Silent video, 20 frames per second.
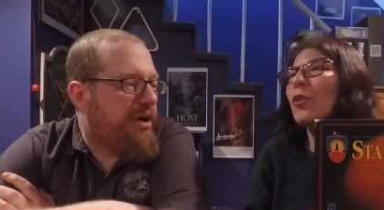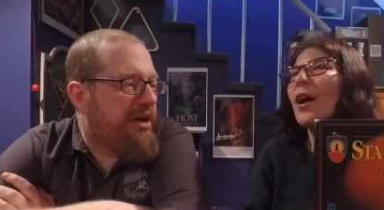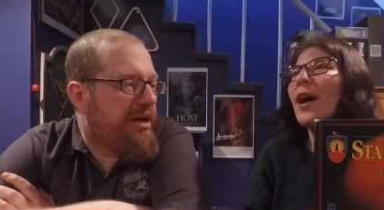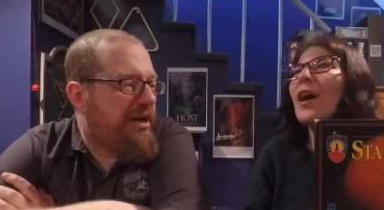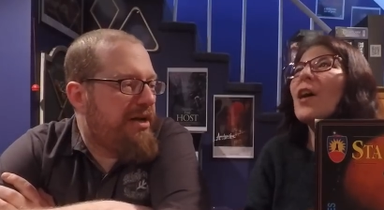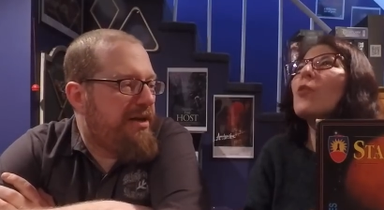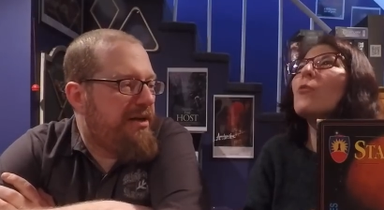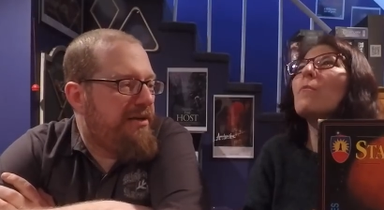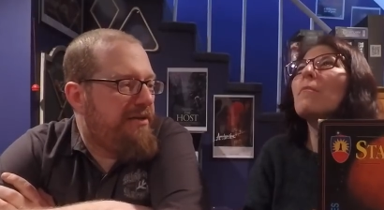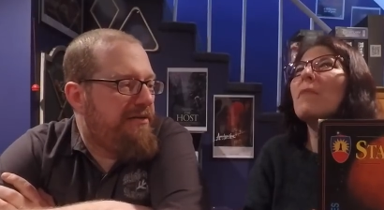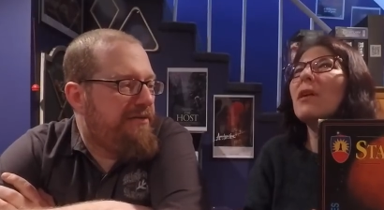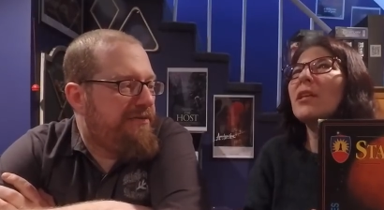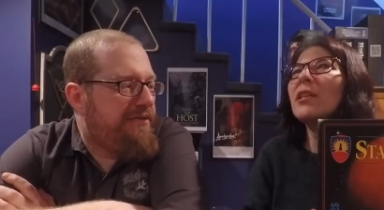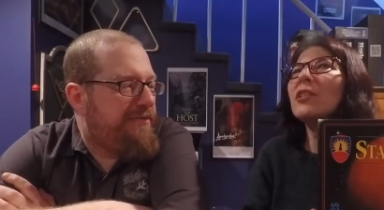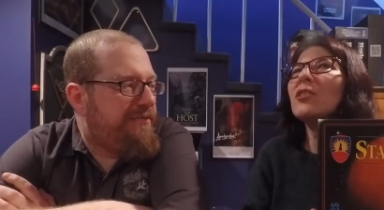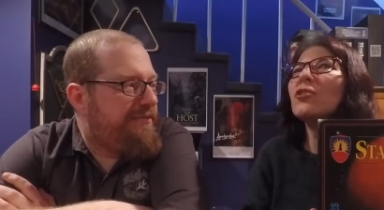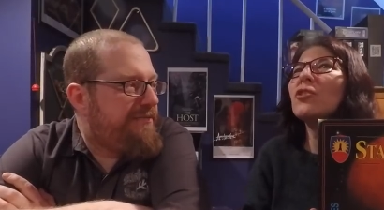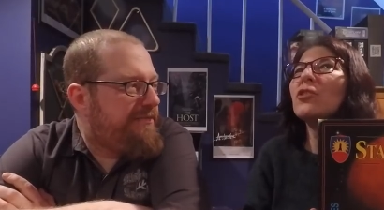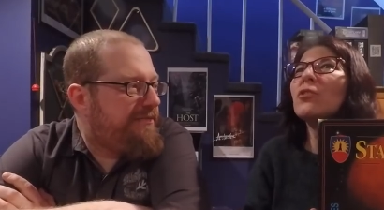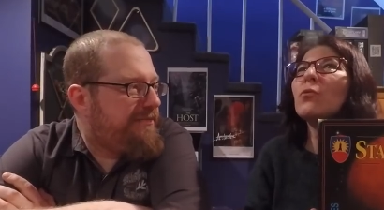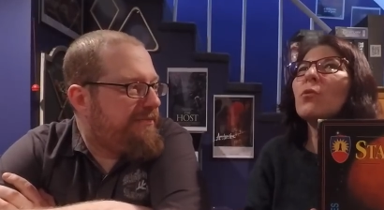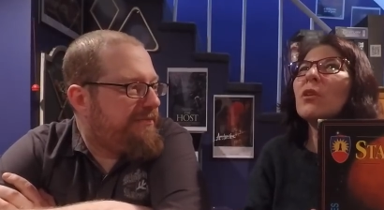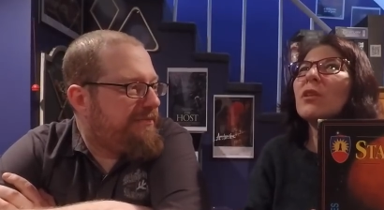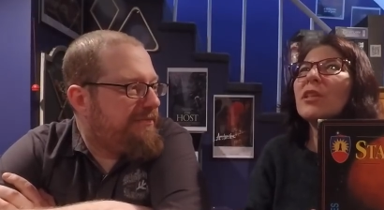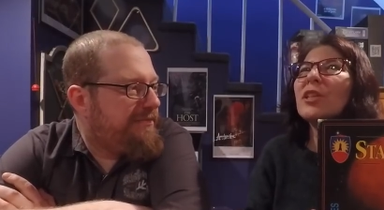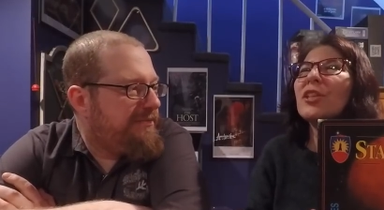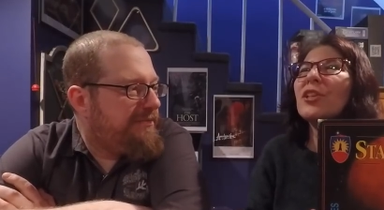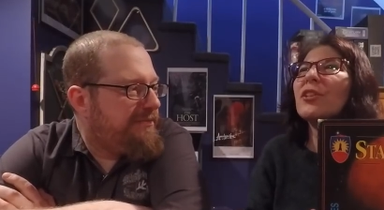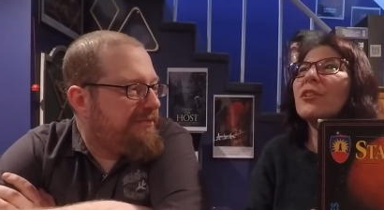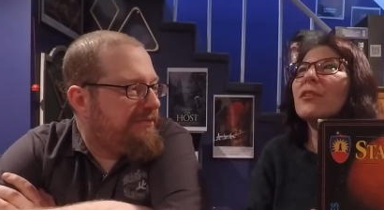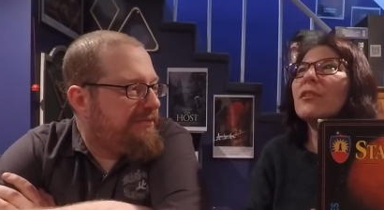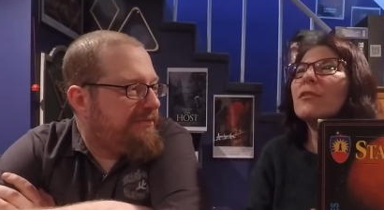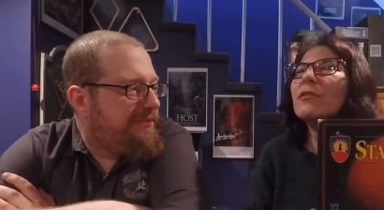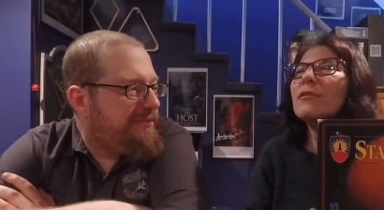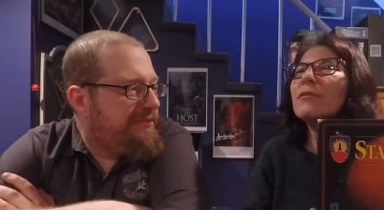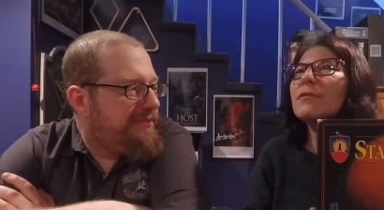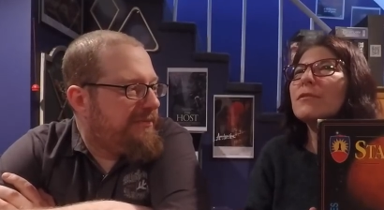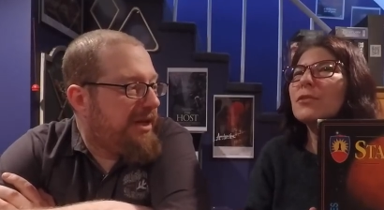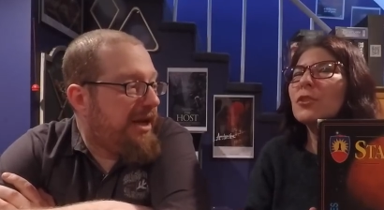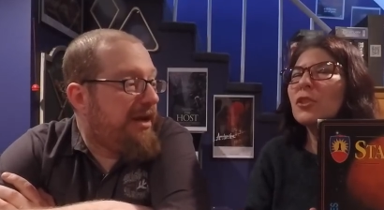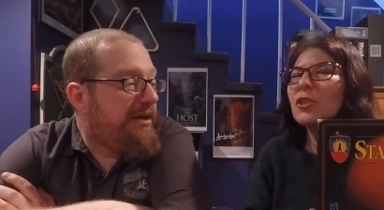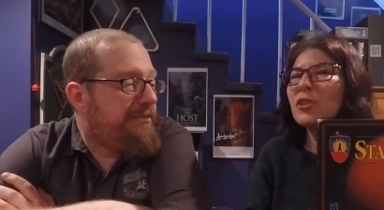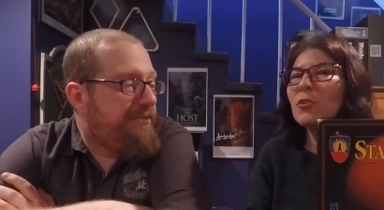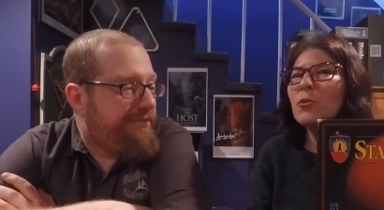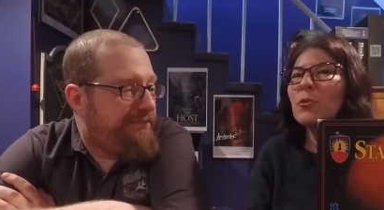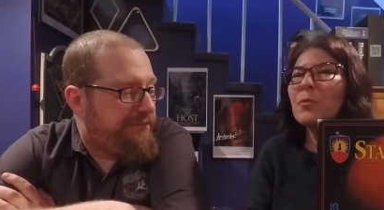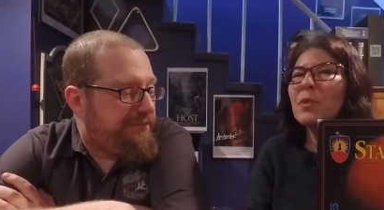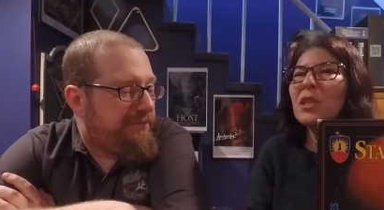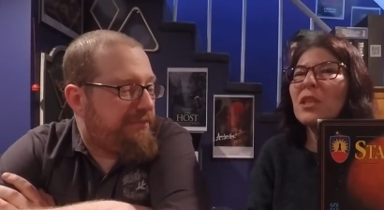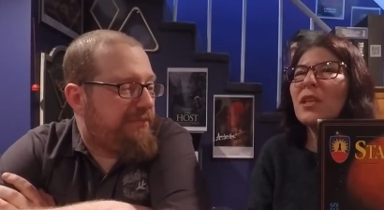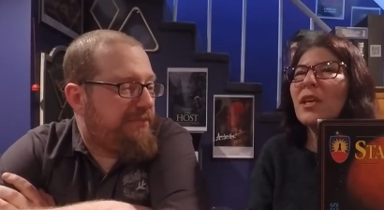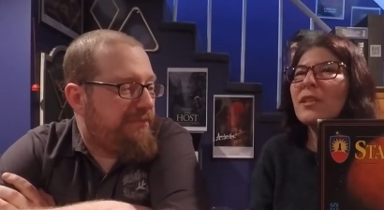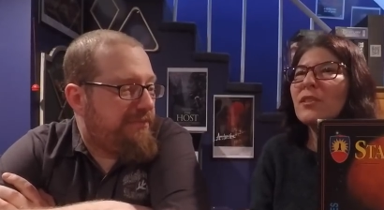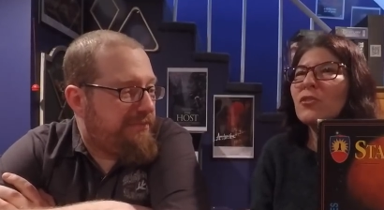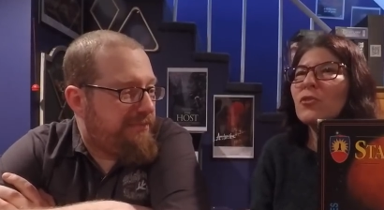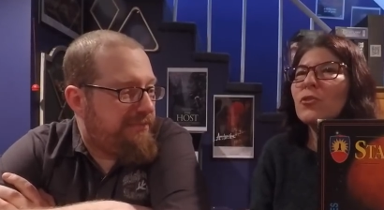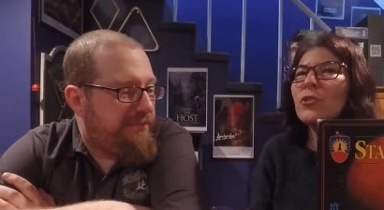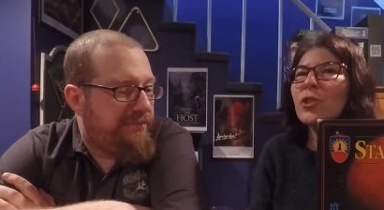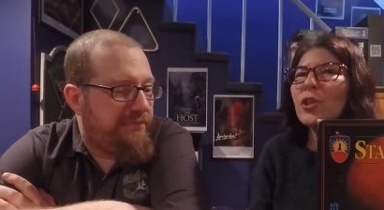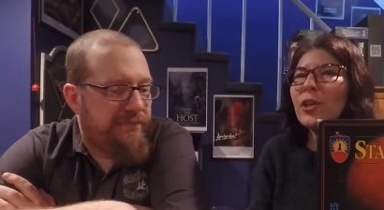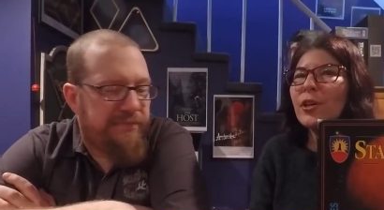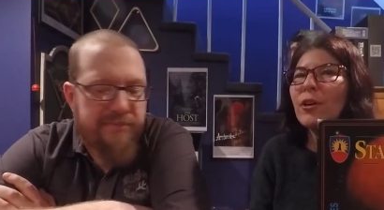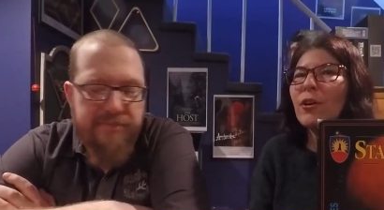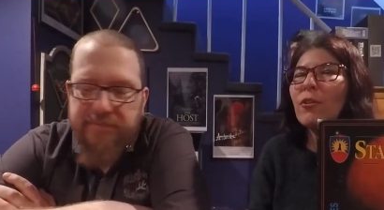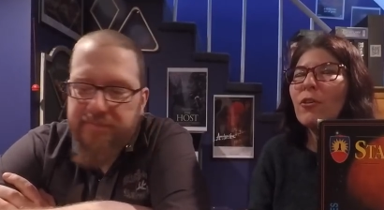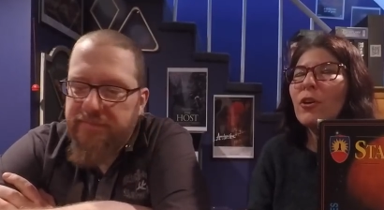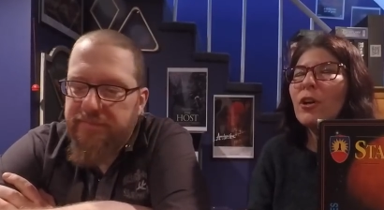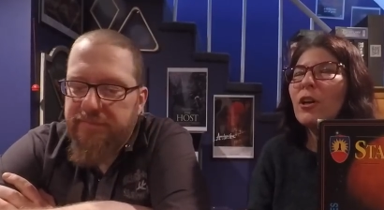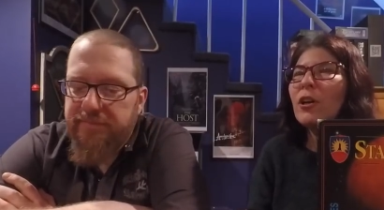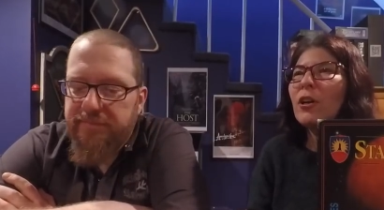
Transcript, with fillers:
Speaker 1: to give? How many do you want to give? Because yeah. it would be yes or no.